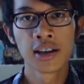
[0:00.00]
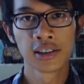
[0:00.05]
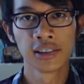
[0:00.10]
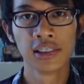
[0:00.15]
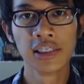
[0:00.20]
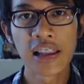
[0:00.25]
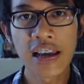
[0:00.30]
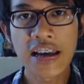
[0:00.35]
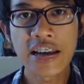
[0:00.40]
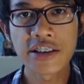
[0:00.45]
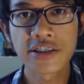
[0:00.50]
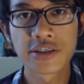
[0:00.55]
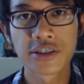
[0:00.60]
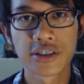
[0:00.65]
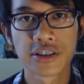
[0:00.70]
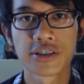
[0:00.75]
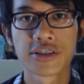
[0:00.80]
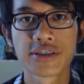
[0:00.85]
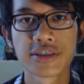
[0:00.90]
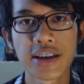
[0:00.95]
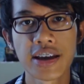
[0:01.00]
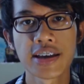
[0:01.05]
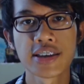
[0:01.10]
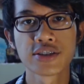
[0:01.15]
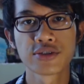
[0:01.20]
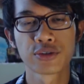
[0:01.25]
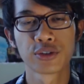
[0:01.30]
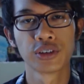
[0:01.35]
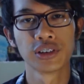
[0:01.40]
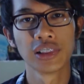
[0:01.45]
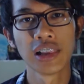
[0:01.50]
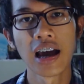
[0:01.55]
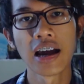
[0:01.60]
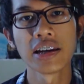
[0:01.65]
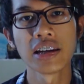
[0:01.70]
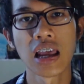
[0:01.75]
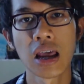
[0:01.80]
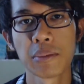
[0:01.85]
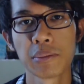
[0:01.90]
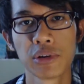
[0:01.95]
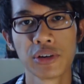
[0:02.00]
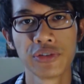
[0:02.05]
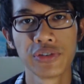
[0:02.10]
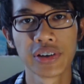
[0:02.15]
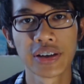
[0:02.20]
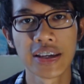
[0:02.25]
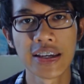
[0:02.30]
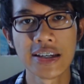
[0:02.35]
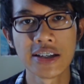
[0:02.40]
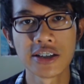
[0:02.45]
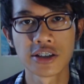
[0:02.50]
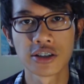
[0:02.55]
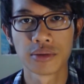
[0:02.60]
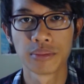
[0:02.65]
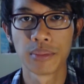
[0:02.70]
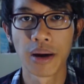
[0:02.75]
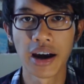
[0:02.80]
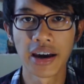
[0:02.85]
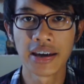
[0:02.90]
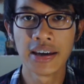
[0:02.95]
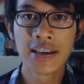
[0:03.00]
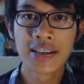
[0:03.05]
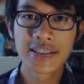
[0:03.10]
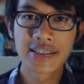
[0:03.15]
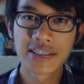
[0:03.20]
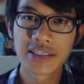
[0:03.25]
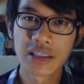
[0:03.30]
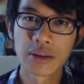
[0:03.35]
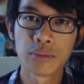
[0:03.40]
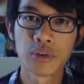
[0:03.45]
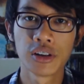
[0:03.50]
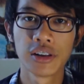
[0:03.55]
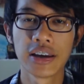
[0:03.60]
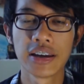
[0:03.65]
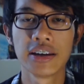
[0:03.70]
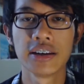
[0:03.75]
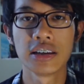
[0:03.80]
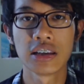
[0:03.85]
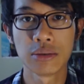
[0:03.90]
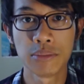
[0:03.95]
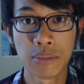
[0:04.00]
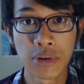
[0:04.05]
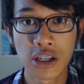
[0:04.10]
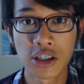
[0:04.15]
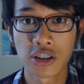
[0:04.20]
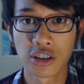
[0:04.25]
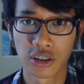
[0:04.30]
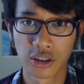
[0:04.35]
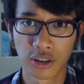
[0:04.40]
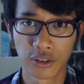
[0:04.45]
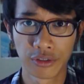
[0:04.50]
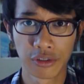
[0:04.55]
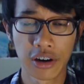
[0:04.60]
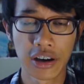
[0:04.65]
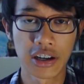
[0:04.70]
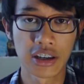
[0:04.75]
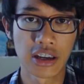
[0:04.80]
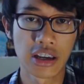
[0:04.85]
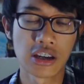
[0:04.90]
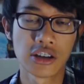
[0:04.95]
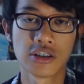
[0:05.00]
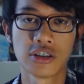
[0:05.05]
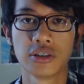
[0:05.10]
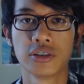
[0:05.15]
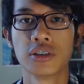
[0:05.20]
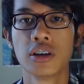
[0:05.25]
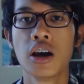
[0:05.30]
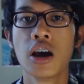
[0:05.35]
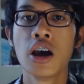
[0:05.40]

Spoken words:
Laser stands for light amplification by stimulated emission of radiation.